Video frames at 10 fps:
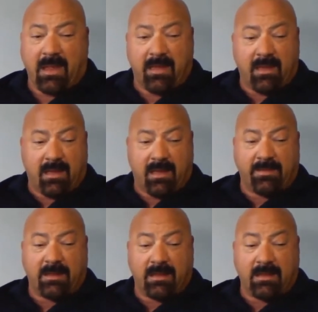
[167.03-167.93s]

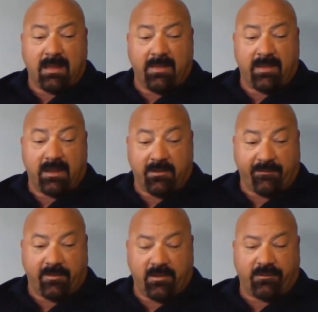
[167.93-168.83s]
in the
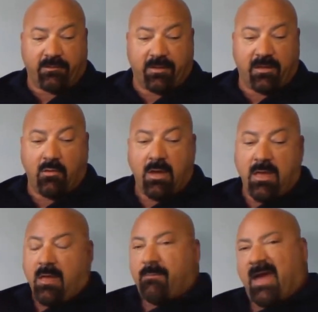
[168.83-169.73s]
near future.
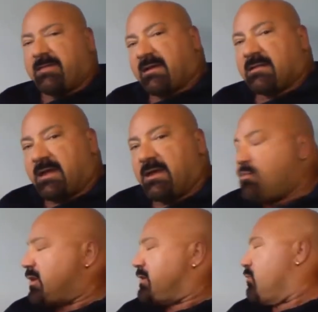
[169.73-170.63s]
So basically,
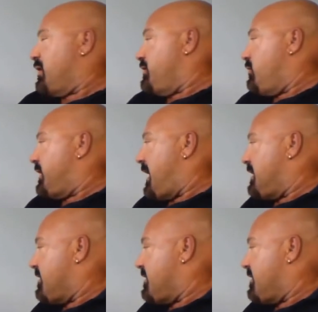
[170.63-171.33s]
when you get